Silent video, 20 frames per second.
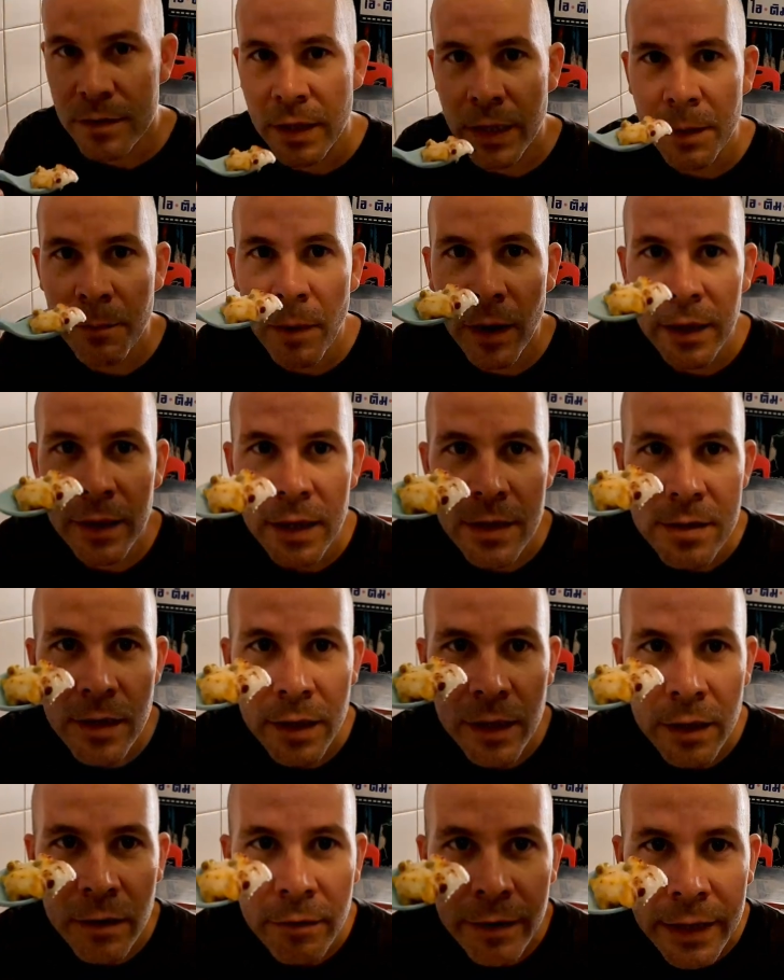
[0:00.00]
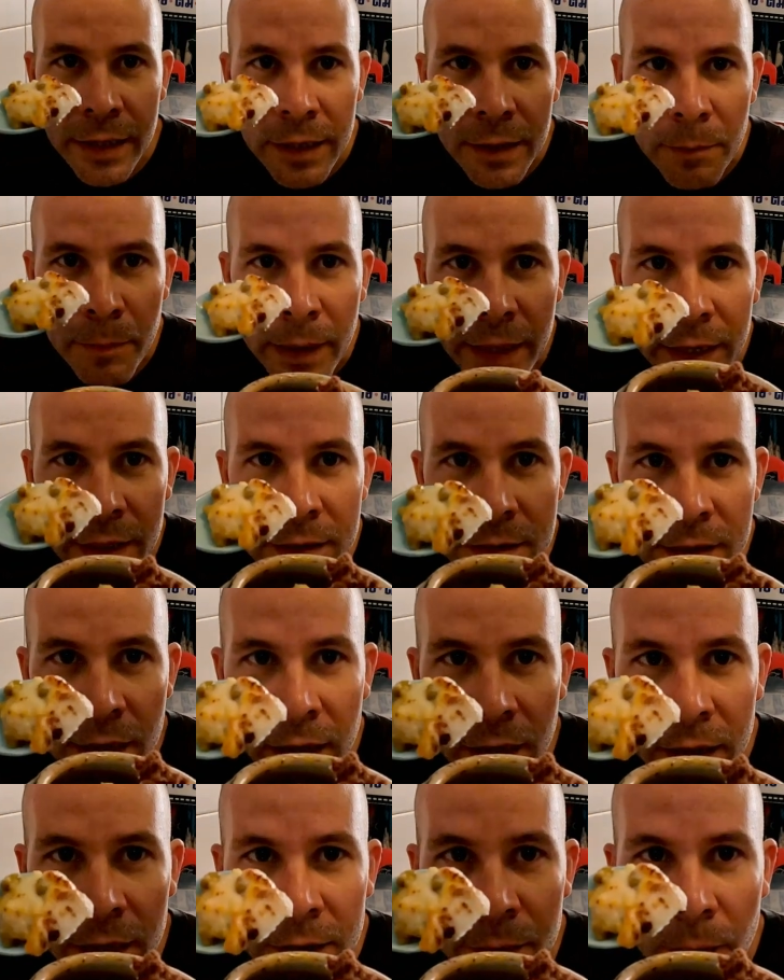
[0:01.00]
See, mine has like green beans
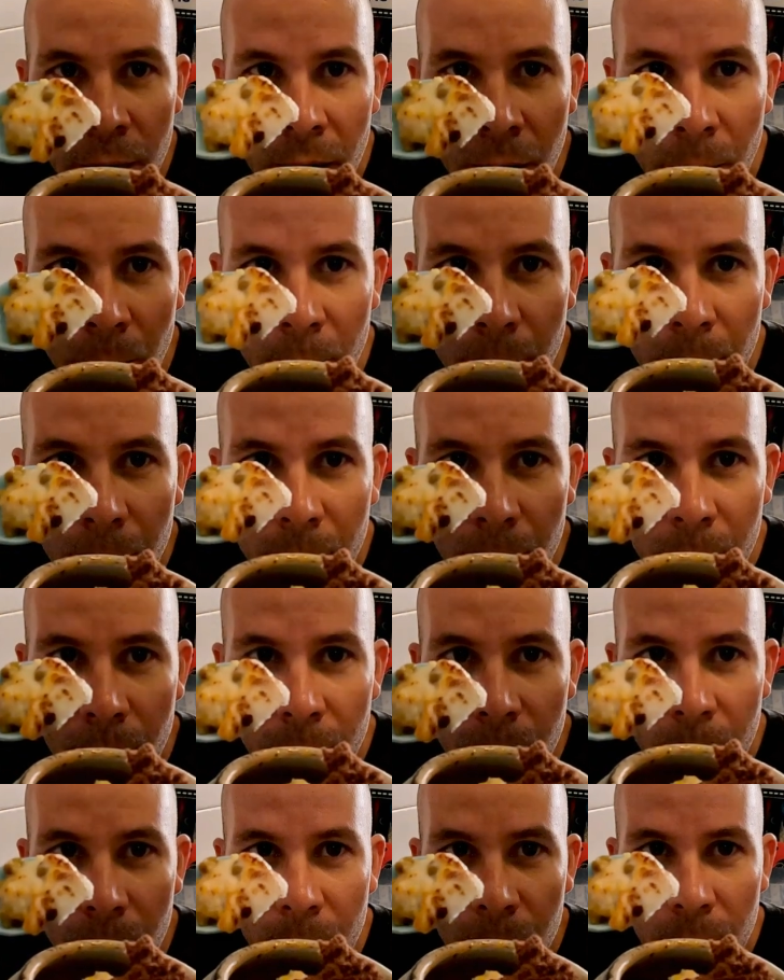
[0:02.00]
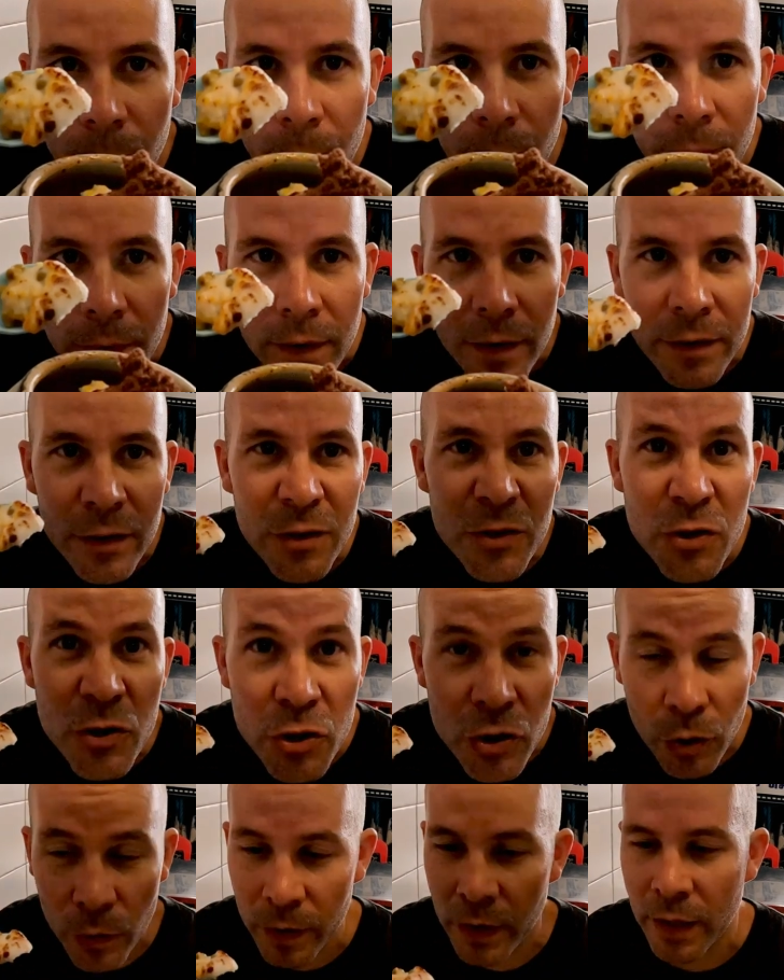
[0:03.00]
in it as well. I'm not too
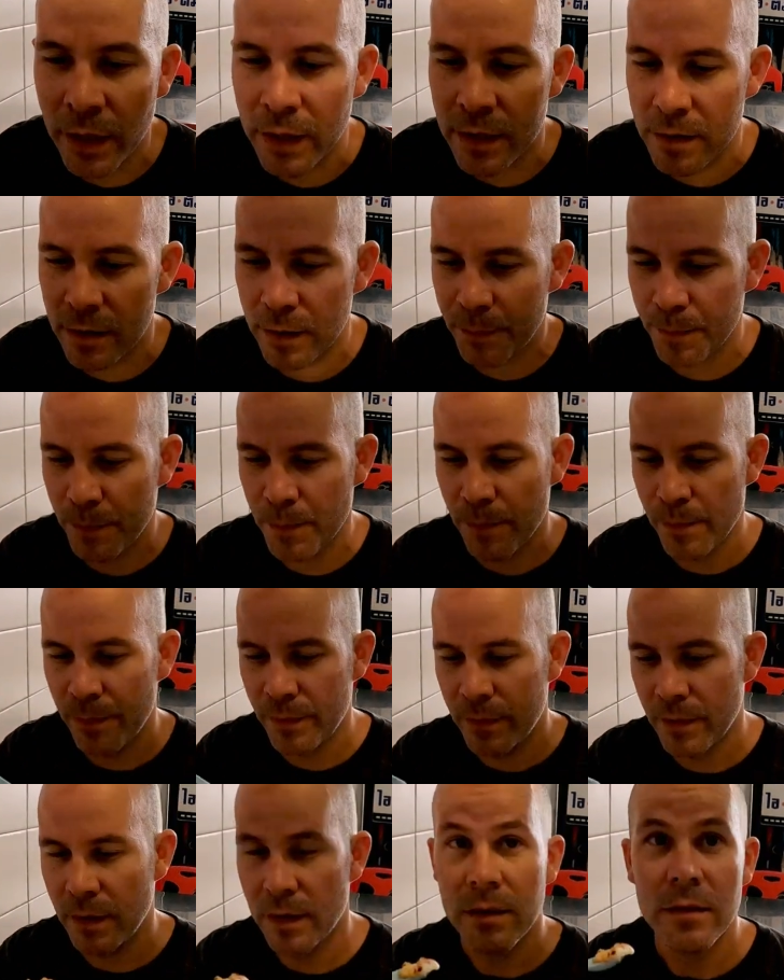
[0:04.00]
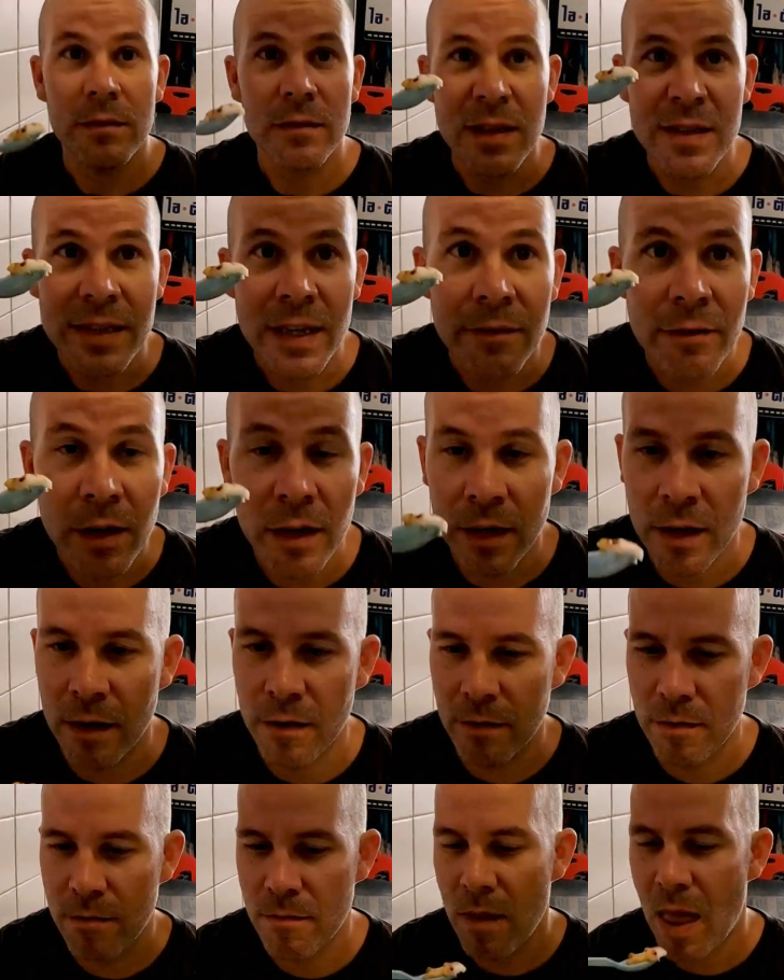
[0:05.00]
sure what it is. Let's give it a
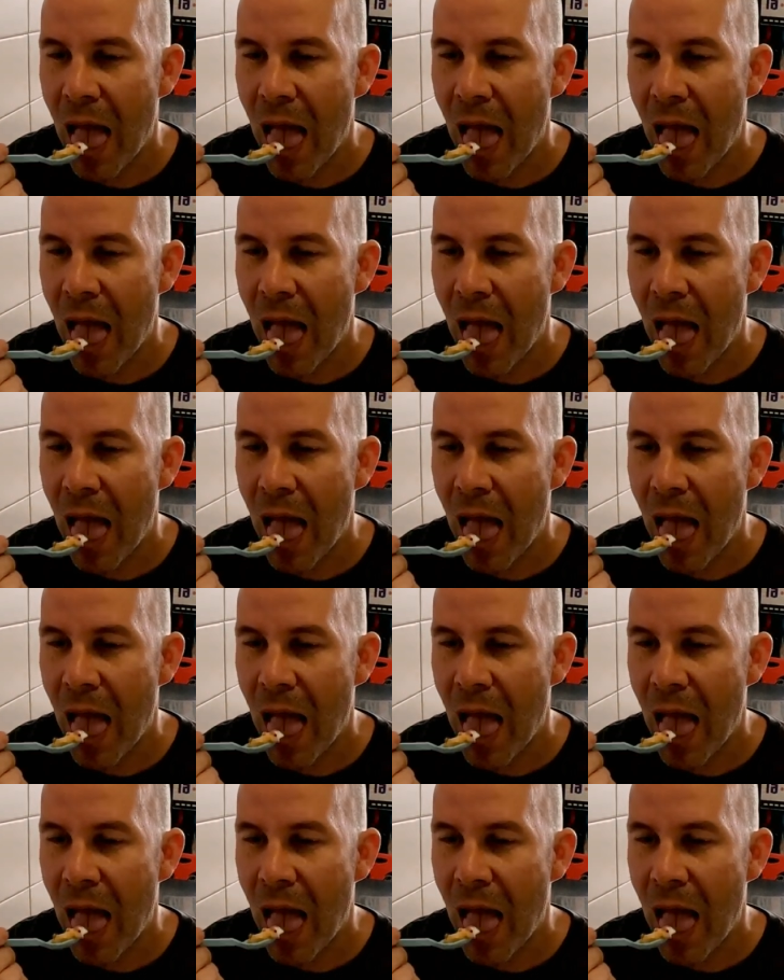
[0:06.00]
go.